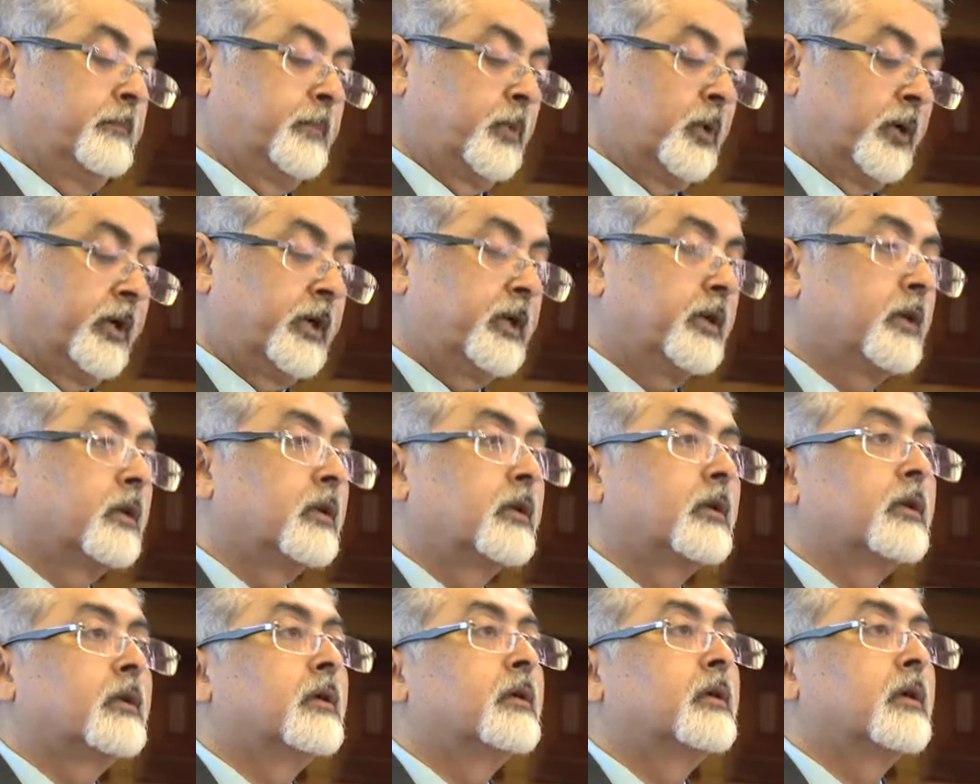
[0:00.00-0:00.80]

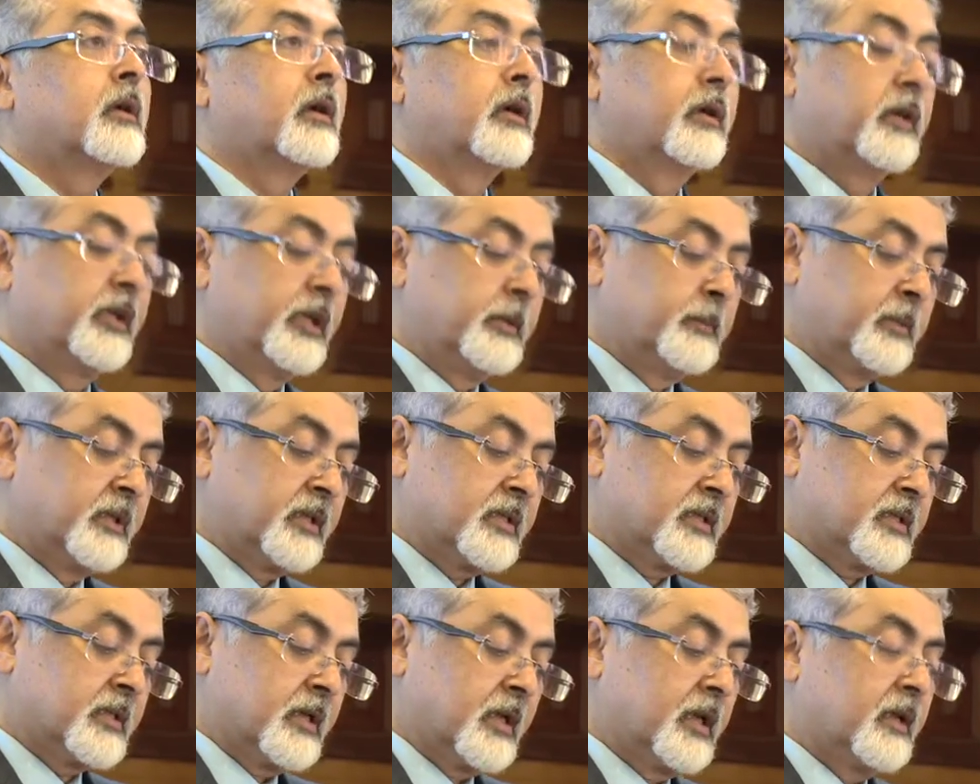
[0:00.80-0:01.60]
political
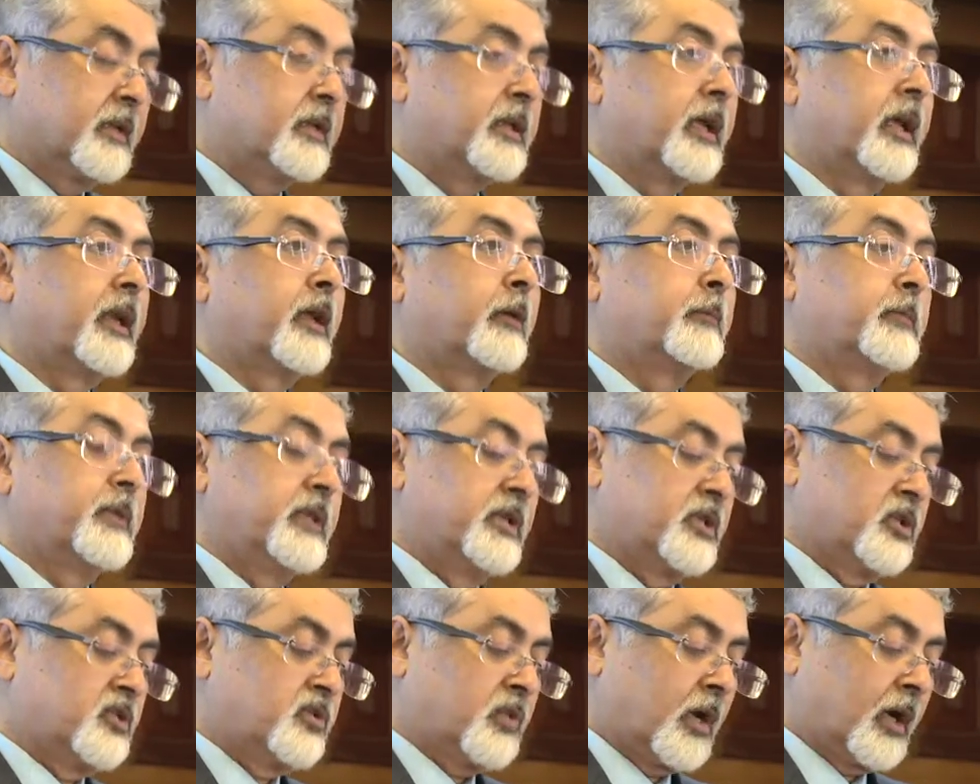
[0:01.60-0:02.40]
agreements that have
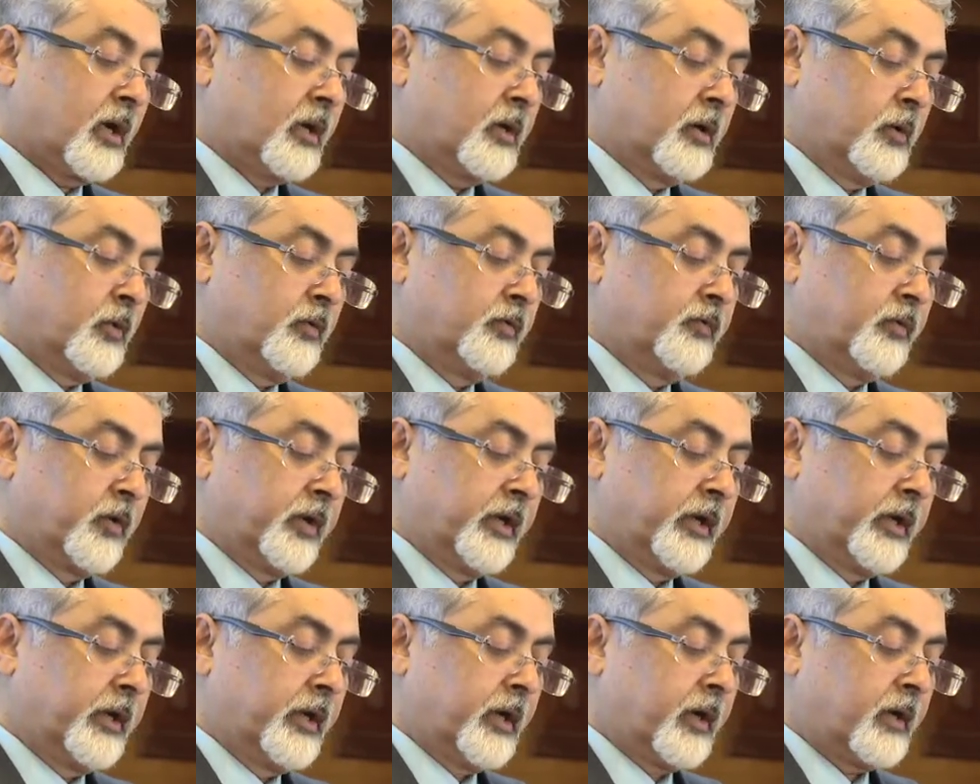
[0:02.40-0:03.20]
been struck
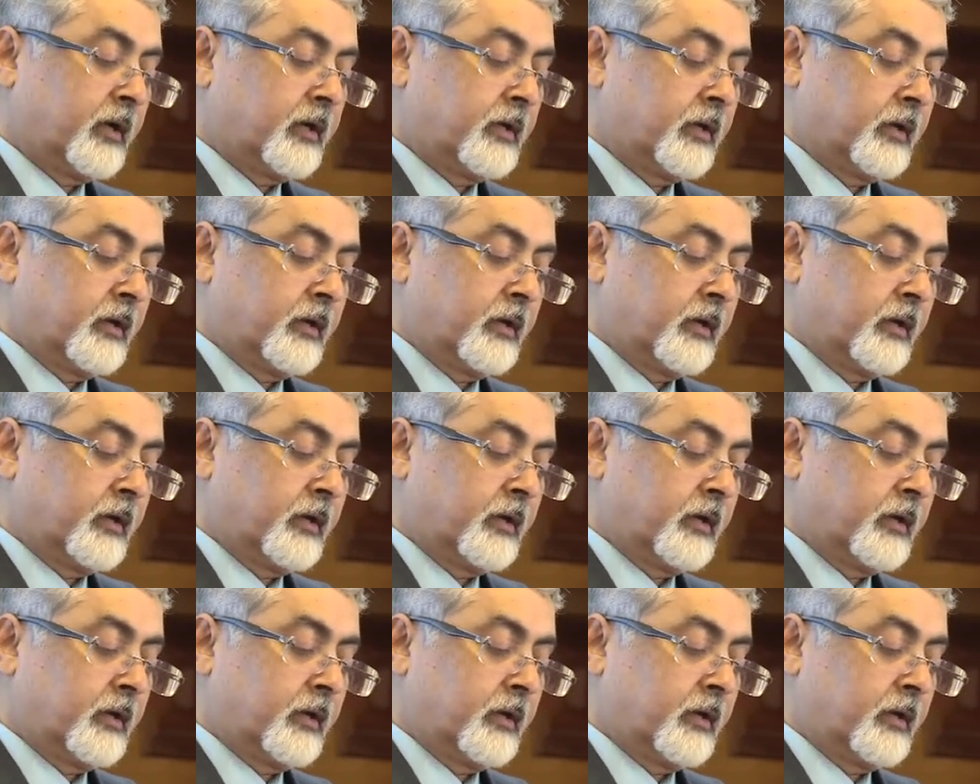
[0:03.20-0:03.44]
for India.